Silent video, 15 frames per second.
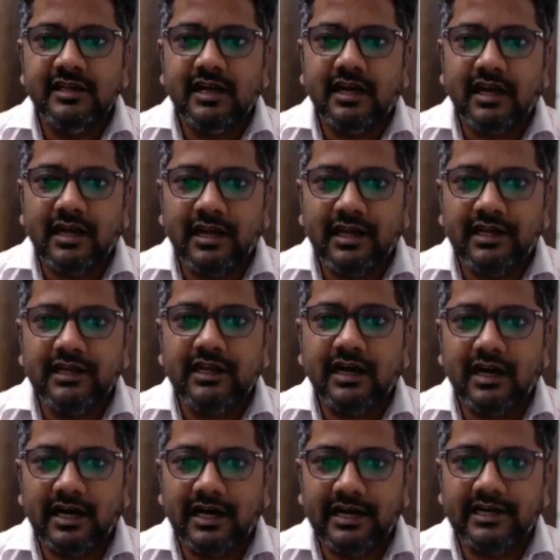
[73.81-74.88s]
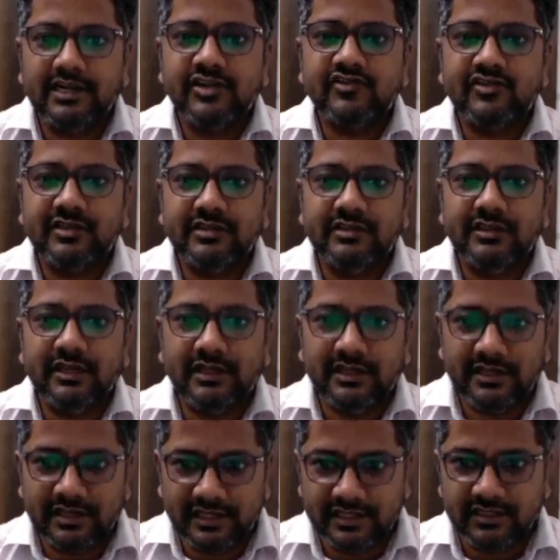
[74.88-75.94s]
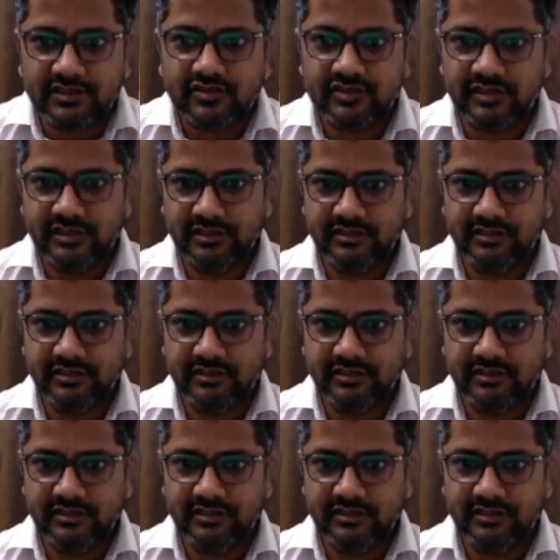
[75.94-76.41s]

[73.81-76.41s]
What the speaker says: and hydration energy.